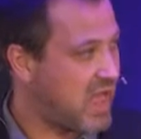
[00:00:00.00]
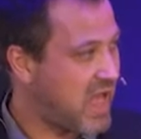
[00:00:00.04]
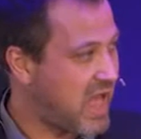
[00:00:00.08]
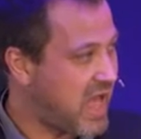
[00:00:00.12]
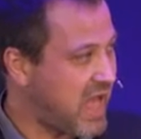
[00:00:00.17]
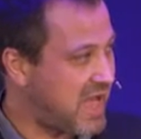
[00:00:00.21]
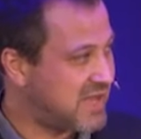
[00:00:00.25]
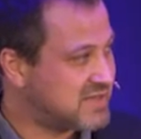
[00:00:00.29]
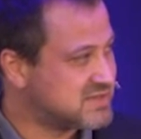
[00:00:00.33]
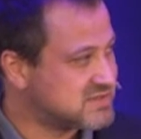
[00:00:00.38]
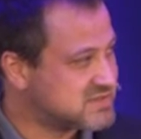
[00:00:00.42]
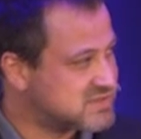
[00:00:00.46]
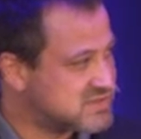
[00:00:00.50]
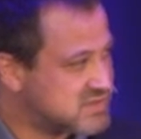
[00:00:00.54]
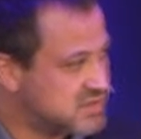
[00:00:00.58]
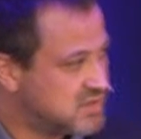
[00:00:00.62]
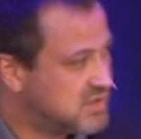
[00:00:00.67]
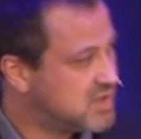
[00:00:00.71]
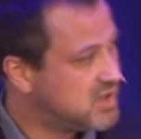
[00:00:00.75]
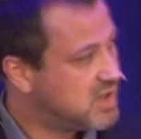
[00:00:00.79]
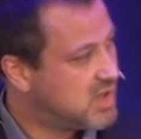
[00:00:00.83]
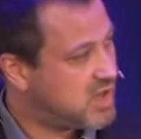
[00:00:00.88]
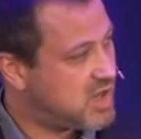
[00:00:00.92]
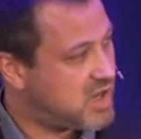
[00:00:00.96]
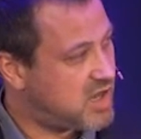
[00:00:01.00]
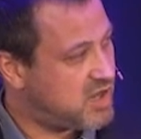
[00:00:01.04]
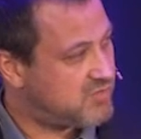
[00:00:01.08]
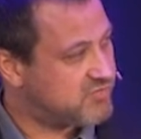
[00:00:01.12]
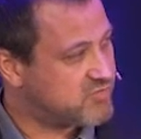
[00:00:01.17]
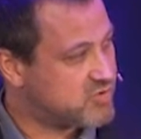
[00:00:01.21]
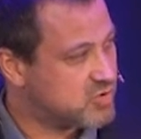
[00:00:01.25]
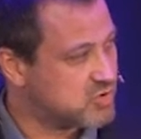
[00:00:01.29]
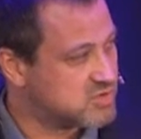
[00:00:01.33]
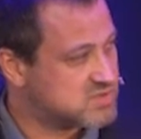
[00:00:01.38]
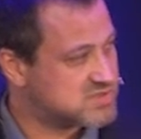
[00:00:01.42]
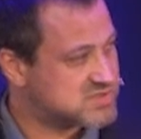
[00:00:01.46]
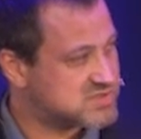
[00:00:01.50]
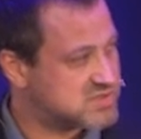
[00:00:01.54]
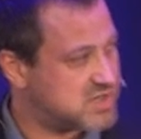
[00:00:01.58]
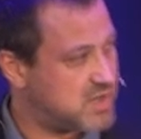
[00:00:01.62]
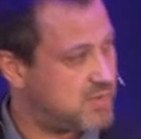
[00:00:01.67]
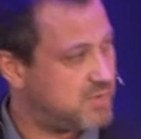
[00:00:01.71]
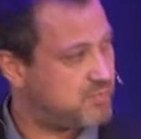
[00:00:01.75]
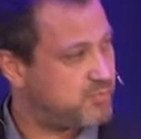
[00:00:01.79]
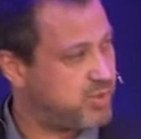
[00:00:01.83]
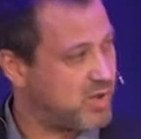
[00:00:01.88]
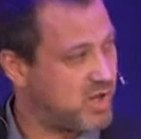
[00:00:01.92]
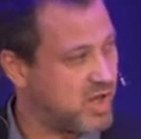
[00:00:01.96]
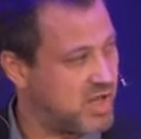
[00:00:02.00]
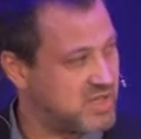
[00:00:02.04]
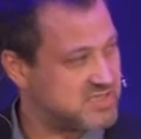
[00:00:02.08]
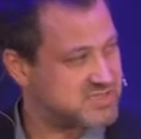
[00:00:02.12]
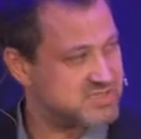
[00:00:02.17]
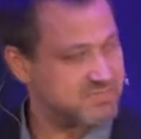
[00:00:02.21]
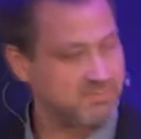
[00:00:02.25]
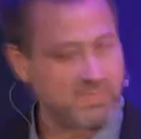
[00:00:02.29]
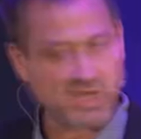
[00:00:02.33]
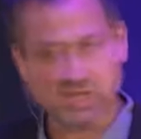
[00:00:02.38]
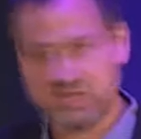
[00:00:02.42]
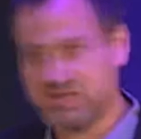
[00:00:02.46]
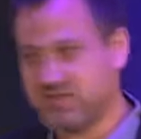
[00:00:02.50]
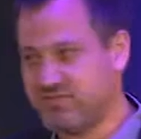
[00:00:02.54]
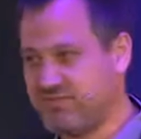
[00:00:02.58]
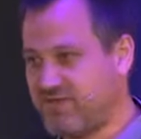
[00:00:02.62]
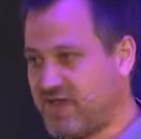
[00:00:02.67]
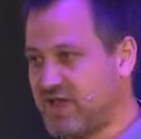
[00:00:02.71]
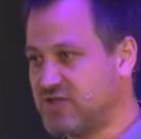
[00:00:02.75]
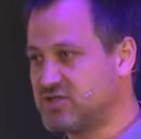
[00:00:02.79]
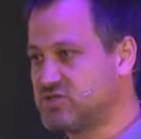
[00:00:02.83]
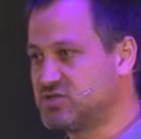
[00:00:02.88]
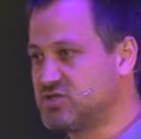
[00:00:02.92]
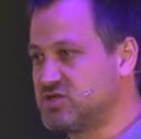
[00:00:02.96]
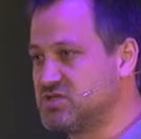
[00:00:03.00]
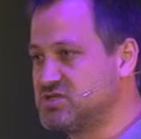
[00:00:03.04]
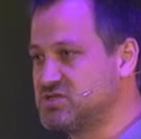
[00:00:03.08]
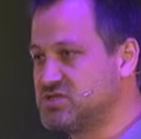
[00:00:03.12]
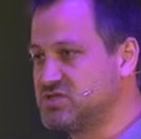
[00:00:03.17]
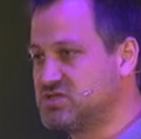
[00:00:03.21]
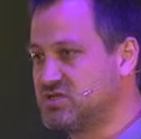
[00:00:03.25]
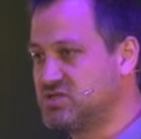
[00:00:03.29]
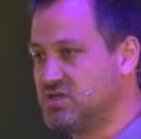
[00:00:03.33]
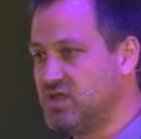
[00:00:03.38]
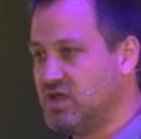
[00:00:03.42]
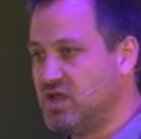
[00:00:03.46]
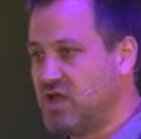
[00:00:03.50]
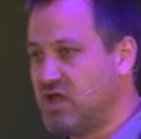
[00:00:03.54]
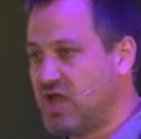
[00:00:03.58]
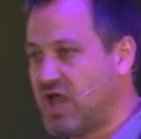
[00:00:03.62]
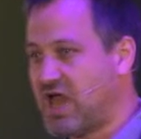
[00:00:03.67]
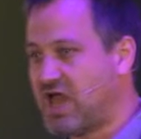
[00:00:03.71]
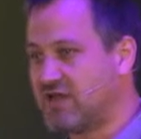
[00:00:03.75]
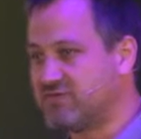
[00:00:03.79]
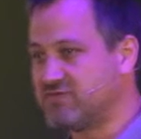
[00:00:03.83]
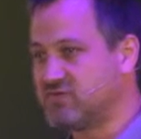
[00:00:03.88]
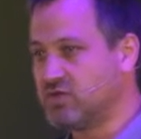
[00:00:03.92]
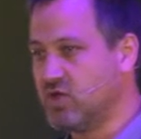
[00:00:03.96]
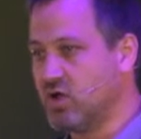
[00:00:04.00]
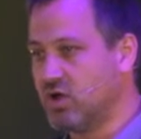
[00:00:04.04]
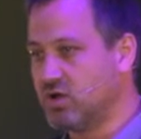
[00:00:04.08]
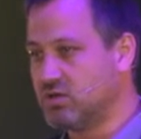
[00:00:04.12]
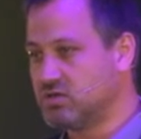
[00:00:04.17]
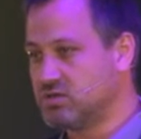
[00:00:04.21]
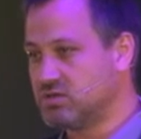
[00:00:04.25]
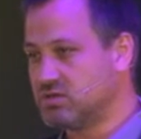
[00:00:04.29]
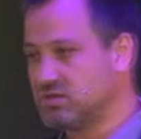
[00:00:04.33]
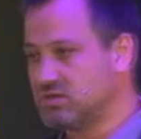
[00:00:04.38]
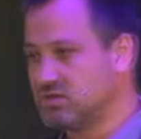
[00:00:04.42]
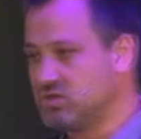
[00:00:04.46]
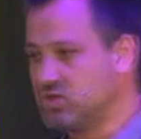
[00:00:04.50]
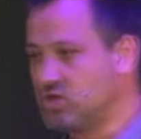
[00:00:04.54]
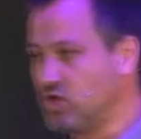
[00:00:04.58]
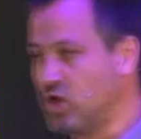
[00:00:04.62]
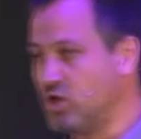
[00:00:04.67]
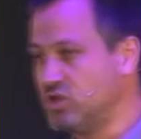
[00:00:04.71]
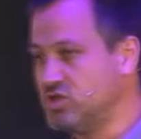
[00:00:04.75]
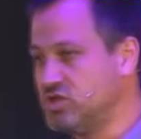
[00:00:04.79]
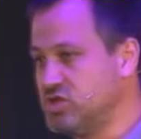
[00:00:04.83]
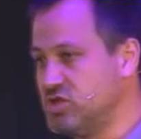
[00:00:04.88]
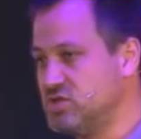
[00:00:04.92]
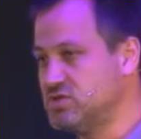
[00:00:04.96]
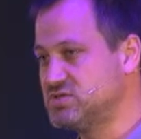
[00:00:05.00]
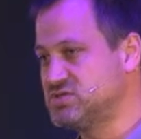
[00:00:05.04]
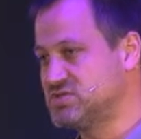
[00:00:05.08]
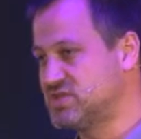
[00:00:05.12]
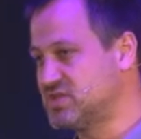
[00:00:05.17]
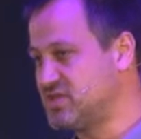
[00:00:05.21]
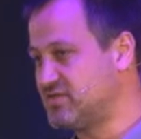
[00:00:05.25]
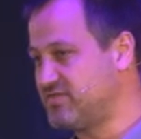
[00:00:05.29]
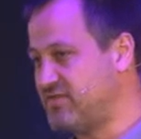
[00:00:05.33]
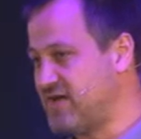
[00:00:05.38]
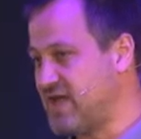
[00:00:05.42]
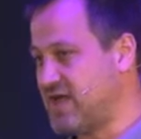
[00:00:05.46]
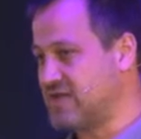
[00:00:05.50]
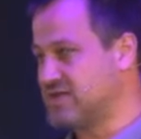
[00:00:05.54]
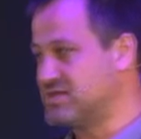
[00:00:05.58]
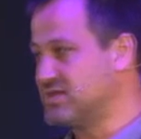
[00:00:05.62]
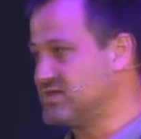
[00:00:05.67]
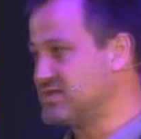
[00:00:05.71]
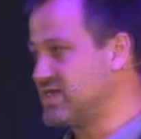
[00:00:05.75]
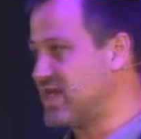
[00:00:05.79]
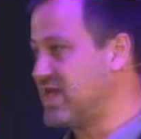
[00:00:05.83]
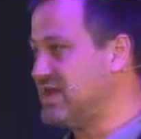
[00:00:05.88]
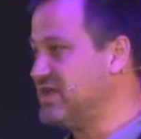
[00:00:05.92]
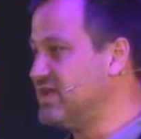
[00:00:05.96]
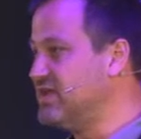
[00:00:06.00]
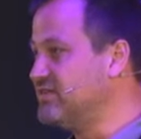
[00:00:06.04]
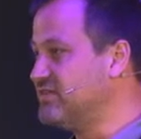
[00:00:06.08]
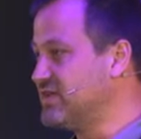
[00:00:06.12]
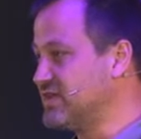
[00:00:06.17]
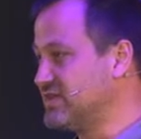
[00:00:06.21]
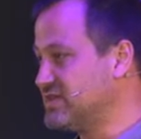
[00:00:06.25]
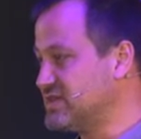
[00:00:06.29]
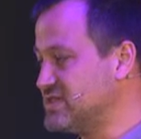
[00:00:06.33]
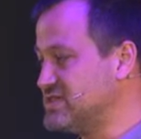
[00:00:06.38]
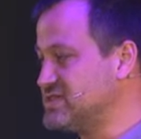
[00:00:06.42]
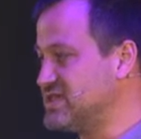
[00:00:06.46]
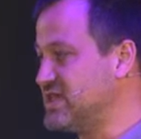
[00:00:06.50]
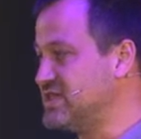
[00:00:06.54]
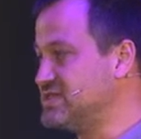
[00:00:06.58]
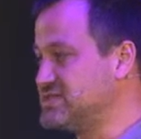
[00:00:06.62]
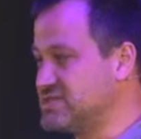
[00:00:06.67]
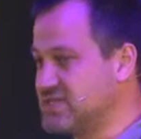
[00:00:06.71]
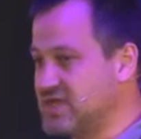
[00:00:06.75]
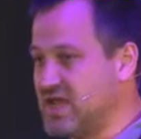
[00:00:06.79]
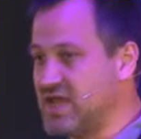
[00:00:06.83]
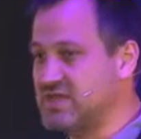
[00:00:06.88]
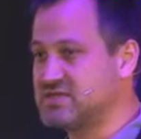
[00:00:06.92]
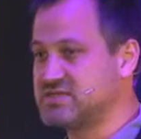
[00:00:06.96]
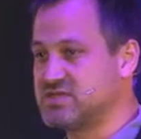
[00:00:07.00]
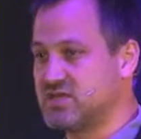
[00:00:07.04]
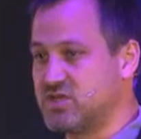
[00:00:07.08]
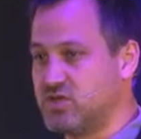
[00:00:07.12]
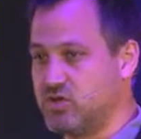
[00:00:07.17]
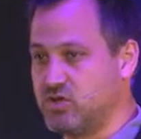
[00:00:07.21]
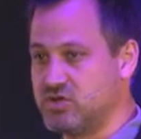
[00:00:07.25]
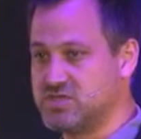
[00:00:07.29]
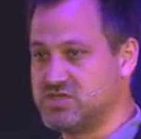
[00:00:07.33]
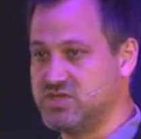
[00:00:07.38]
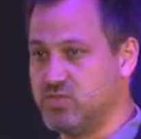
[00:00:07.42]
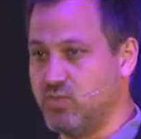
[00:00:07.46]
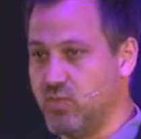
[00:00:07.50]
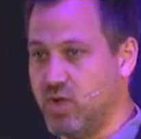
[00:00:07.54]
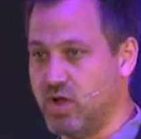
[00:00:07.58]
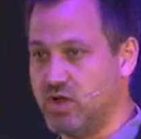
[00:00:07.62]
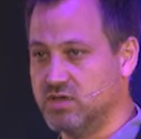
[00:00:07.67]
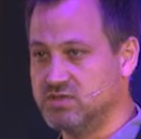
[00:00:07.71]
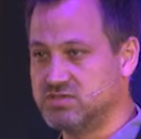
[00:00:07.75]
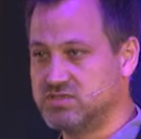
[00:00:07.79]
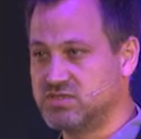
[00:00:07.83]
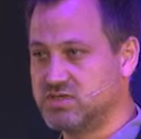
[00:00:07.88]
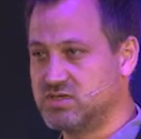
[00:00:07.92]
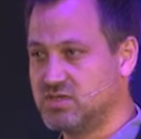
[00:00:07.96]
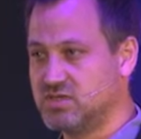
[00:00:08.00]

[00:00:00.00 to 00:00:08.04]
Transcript: And of course, appliance manufacturers have not got used to the fact that they're living in this internet security world.